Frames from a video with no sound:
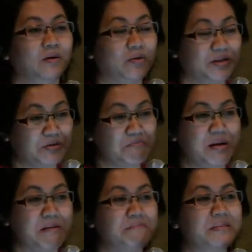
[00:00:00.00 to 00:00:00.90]
Where's your
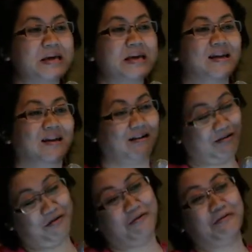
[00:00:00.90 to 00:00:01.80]
mommy?
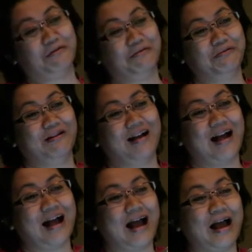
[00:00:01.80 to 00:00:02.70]
Oh,
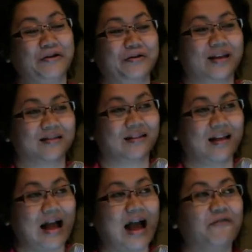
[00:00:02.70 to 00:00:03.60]
I know
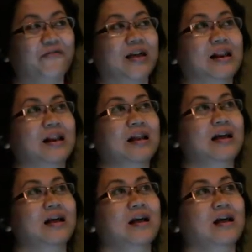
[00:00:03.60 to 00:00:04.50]
that
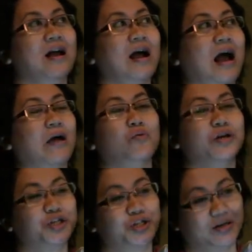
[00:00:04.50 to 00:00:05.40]
I
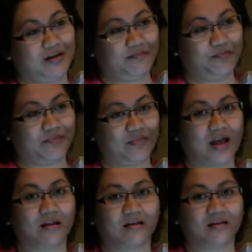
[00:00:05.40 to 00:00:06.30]
wish
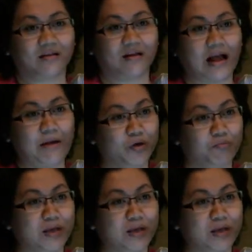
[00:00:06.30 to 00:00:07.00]
that I'm not